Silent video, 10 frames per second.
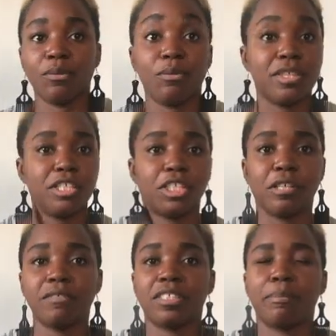With the
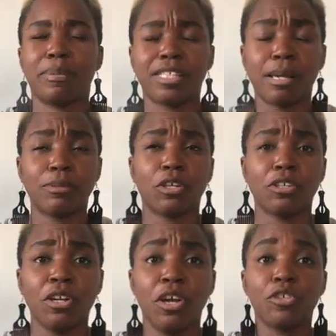shift, the
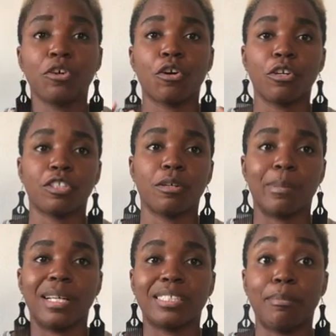perception your
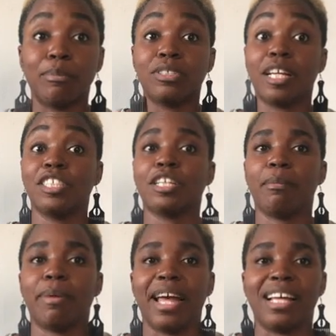customers and
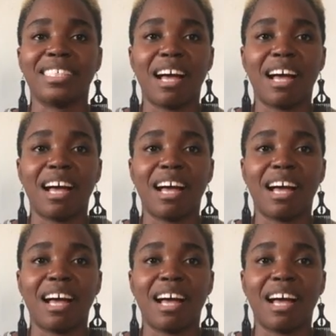potential buyers